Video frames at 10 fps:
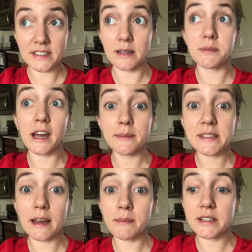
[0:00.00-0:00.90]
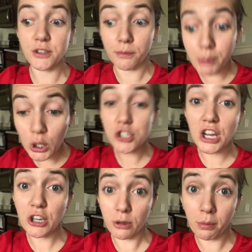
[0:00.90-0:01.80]
Sometimes that means you're
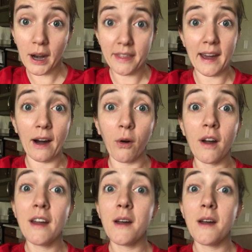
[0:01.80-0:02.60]
pushing your breath out